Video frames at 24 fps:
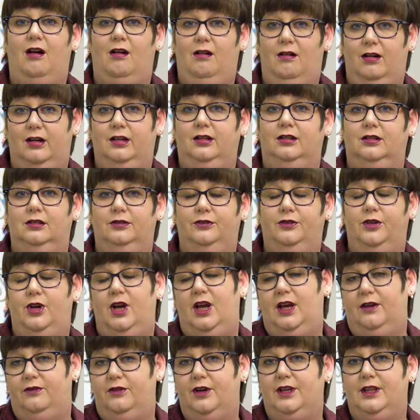honor for
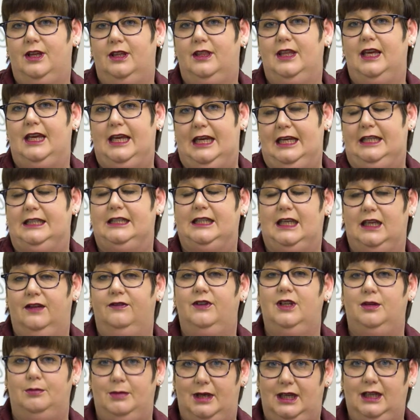everything that He's
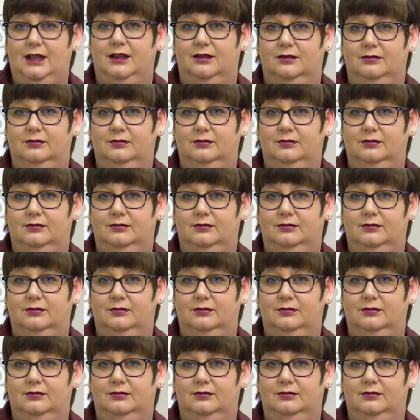given me.